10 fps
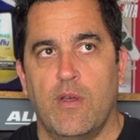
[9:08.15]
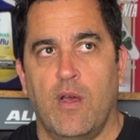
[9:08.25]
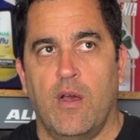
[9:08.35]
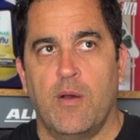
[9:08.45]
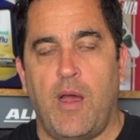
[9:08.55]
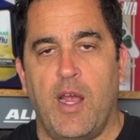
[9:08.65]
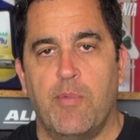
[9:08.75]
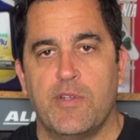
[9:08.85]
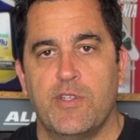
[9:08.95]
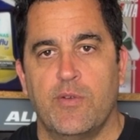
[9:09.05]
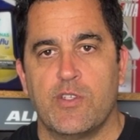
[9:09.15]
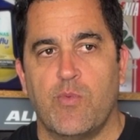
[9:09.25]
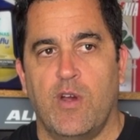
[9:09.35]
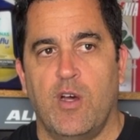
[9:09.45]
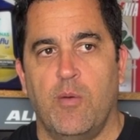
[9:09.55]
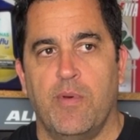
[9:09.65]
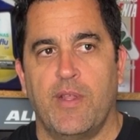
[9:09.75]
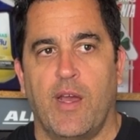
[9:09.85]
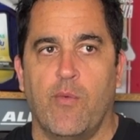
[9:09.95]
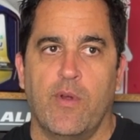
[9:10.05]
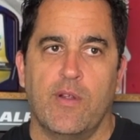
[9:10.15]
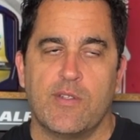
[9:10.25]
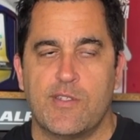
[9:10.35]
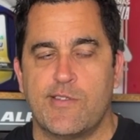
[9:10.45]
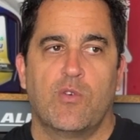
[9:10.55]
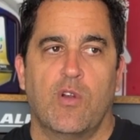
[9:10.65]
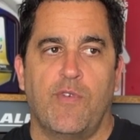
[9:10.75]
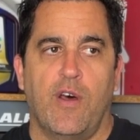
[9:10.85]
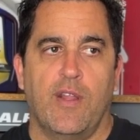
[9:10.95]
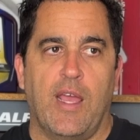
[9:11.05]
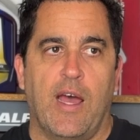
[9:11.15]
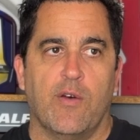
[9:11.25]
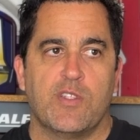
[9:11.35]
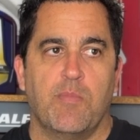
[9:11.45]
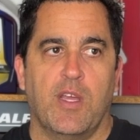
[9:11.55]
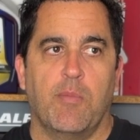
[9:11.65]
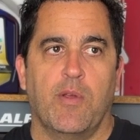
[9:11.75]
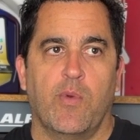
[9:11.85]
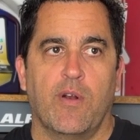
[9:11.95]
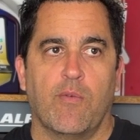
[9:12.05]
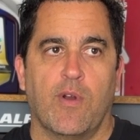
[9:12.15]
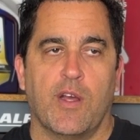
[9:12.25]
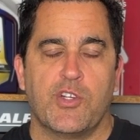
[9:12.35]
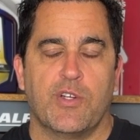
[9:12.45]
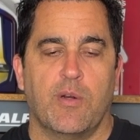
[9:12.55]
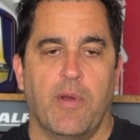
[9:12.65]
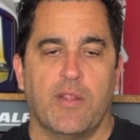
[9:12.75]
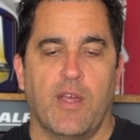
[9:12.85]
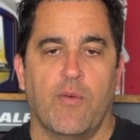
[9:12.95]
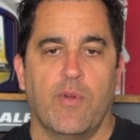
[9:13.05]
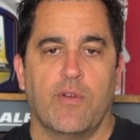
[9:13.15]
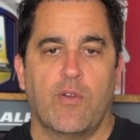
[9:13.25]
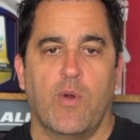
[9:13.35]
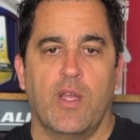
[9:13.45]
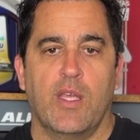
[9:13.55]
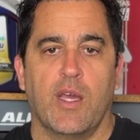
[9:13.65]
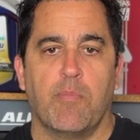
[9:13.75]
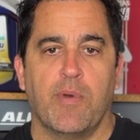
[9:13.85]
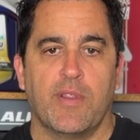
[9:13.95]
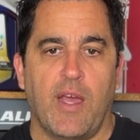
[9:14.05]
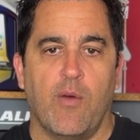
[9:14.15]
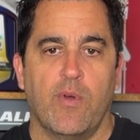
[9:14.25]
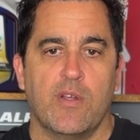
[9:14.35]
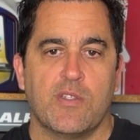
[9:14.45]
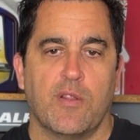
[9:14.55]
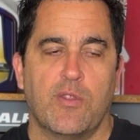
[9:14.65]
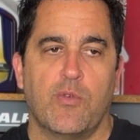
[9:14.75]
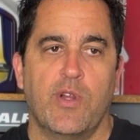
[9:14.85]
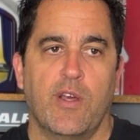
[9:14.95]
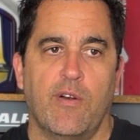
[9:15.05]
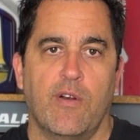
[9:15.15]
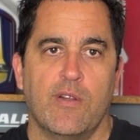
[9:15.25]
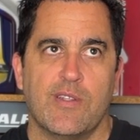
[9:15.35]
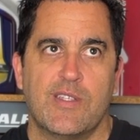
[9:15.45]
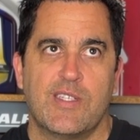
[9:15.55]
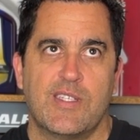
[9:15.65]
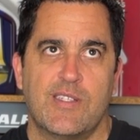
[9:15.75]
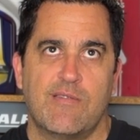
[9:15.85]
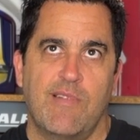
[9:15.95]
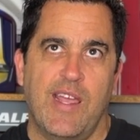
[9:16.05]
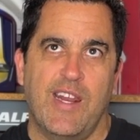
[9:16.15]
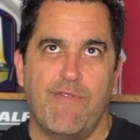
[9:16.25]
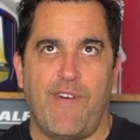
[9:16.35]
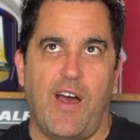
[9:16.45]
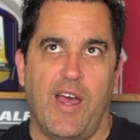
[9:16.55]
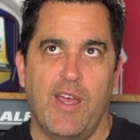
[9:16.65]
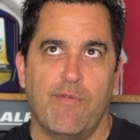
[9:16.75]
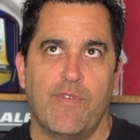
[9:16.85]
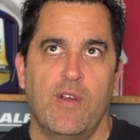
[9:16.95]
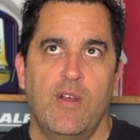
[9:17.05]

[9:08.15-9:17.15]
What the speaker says: hybrid tune as well, but that one is sort of on the outs. Maybe we're not sure about that one quite yet, but that one is a 385